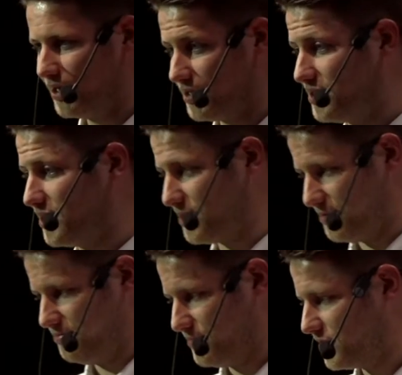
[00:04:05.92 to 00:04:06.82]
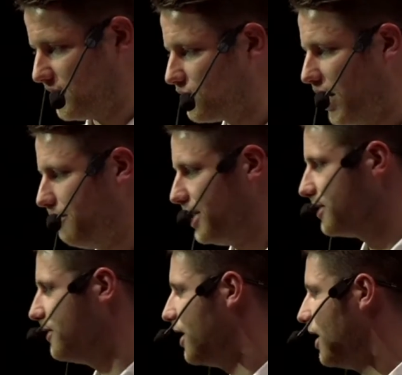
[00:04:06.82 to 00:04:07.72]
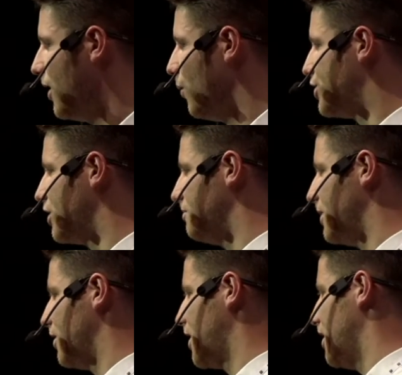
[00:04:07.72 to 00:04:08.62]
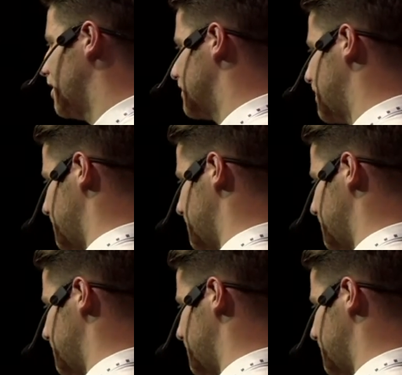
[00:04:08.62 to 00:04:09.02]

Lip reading: since it's still coming, we shouldn't be looking on some